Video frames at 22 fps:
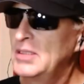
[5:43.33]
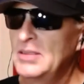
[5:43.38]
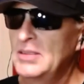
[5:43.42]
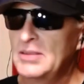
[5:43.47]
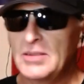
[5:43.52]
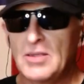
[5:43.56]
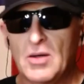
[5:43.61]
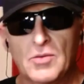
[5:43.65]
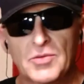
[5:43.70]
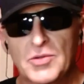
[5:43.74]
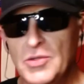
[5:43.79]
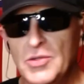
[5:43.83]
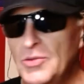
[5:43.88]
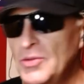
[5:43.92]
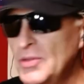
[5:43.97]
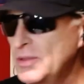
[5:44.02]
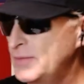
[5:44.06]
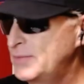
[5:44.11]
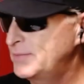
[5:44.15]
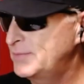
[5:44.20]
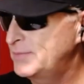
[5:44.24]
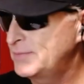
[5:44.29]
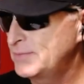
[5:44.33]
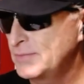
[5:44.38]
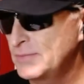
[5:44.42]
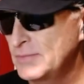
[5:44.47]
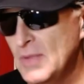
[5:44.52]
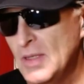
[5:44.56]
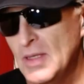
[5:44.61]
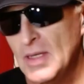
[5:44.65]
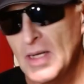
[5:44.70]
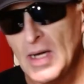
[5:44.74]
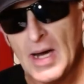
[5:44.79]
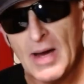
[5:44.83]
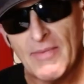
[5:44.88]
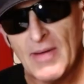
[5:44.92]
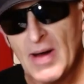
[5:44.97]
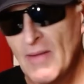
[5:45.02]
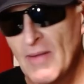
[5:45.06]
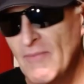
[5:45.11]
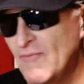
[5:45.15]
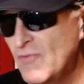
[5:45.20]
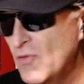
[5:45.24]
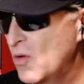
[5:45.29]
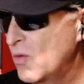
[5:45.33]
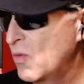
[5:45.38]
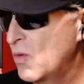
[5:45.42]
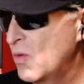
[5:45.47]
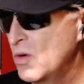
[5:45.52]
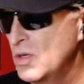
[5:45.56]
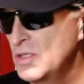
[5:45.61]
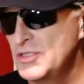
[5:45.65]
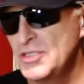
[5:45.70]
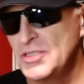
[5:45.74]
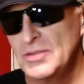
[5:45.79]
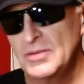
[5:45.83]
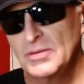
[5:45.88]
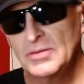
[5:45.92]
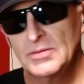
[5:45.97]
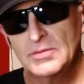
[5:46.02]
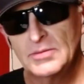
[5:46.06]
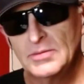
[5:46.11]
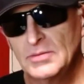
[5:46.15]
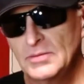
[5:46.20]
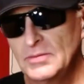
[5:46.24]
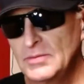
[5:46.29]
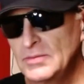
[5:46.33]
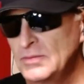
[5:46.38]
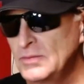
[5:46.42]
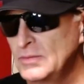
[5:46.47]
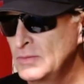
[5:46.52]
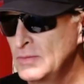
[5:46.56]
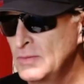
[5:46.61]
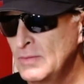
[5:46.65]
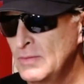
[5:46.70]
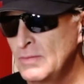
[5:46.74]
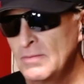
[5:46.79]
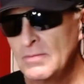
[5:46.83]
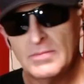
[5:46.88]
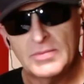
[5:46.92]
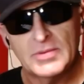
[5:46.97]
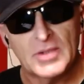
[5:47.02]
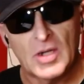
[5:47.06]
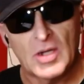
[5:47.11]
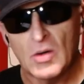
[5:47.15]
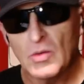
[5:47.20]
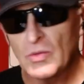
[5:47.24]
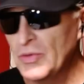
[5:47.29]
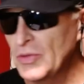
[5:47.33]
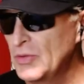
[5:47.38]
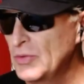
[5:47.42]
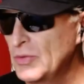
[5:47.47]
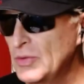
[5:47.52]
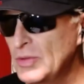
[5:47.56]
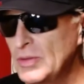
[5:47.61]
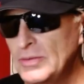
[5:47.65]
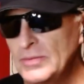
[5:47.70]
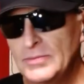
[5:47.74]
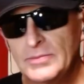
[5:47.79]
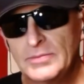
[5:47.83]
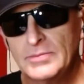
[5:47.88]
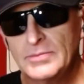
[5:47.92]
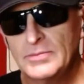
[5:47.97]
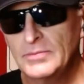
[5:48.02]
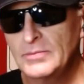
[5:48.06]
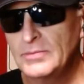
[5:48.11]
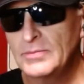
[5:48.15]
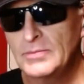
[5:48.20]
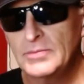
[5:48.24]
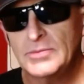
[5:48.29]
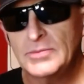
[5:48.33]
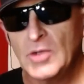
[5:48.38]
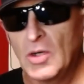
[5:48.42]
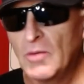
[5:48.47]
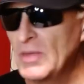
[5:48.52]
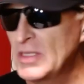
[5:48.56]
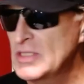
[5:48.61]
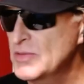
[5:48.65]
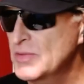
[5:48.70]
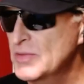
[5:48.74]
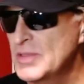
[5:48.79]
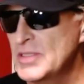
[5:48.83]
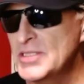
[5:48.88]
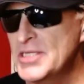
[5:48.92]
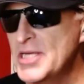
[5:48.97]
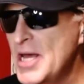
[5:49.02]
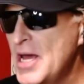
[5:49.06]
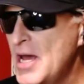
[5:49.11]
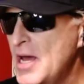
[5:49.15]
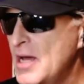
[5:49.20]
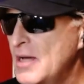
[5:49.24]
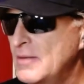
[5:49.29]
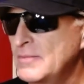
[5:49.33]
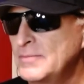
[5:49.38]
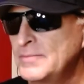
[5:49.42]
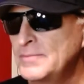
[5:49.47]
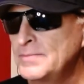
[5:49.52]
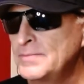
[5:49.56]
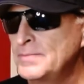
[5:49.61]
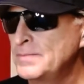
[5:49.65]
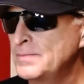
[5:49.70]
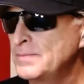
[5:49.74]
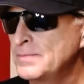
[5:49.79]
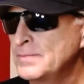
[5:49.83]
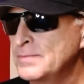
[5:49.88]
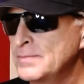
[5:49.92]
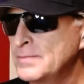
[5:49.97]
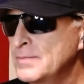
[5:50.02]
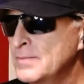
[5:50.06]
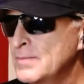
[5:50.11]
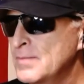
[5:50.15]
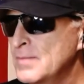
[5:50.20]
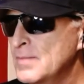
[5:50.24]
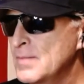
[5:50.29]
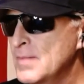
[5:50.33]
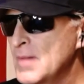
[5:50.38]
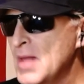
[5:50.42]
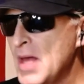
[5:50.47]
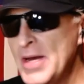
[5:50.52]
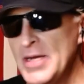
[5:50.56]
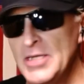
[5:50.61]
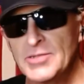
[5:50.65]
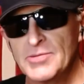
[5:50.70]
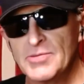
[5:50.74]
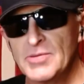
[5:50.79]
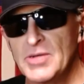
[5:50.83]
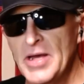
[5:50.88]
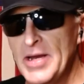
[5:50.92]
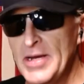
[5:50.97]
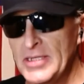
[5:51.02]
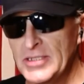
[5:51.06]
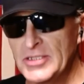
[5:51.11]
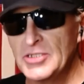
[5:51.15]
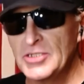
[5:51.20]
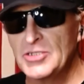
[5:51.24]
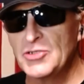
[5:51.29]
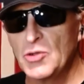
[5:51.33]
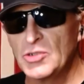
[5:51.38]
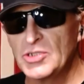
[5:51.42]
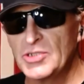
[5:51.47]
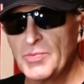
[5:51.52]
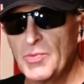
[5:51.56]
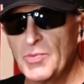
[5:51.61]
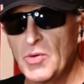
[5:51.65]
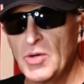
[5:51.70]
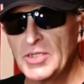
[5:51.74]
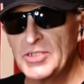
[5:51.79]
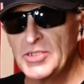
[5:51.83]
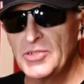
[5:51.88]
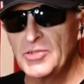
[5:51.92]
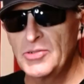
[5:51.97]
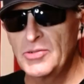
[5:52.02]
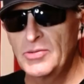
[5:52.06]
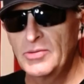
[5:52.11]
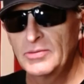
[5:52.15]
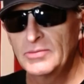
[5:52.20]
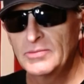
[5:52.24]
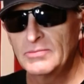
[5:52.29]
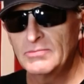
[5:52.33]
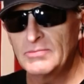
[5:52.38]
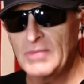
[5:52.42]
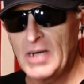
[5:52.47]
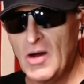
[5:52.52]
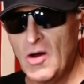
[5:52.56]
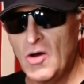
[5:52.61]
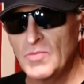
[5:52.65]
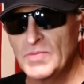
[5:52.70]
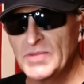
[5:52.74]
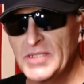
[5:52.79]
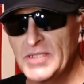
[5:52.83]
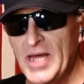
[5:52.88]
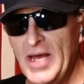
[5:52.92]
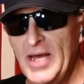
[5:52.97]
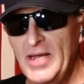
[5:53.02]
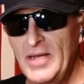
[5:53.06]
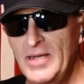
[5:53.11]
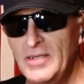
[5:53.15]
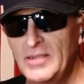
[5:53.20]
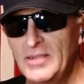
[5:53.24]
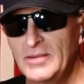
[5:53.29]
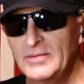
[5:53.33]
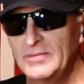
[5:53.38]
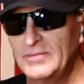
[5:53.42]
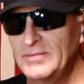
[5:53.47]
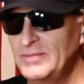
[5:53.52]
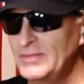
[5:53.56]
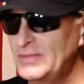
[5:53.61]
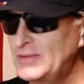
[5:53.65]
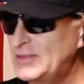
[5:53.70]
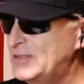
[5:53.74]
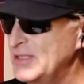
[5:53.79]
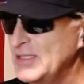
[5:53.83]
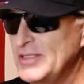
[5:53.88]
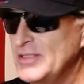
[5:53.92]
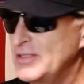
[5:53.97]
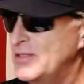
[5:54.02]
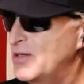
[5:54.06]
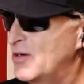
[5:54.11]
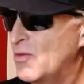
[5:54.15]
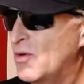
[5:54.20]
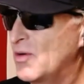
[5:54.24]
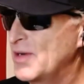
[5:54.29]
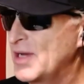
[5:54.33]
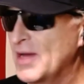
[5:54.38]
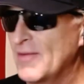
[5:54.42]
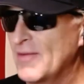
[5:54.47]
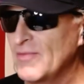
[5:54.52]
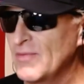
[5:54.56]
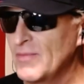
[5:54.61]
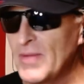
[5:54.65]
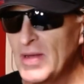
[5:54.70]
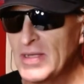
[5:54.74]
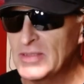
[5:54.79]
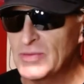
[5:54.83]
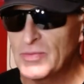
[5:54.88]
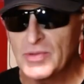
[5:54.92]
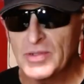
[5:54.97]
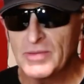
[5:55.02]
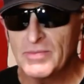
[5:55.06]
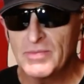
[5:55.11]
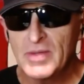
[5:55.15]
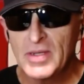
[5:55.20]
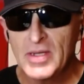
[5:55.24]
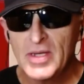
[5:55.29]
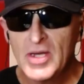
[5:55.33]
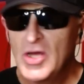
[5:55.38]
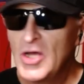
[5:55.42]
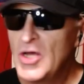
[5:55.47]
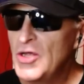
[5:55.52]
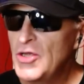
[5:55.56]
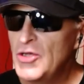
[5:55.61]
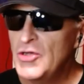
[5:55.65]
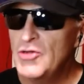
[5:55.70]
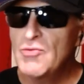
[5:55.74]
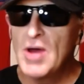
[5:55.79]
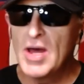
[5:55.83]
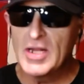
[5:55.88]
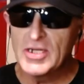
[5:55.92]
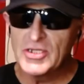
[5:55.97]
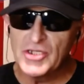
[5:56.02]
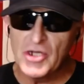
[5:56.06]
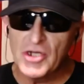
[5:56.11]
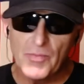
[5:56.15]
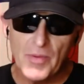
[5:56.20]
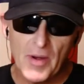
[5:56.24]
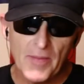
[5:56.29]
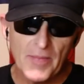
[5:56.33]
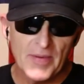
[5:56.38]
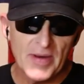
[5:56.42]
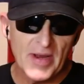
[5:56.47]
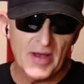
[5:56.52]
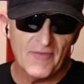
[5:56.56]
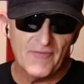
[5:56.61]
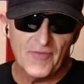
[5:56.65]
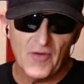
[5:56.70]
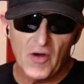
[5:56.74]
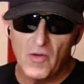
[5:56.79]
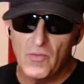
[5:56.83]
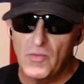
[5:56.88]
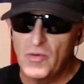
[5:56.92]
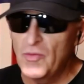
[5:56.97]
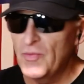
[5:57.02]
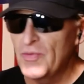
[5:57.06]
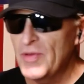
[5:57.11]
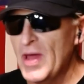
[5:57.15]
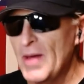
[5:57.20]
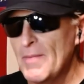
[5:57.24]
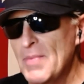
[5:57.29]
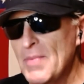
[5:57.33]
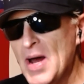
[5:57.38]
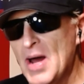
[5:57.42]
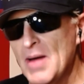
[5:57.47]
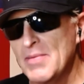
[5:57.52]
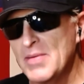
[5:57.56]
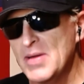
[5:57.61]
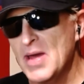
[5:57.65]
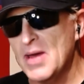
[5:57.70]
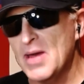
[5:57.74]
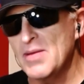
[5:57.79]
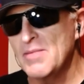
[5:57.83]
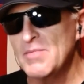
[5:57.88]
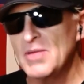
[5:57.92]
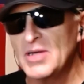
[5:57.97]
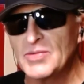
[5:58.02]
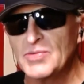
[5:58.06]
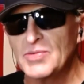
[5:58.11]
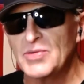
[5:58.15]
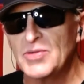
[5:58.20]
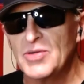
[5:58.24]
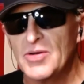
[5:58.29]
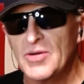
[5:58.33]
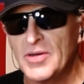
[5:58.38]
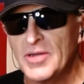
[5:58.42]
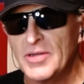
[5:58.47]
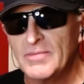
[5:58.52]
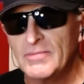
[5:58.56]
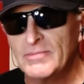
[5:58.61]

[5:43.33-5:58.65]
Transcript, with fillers: Don't do it. I, I forewarned you. Don't do it. Don't mess with this cat. And he's and he's a Georgia boy too, my home state. Shit, you don't want that from mess with him. You rather jump up in that phone booth with that bobcat than mess with Dirty.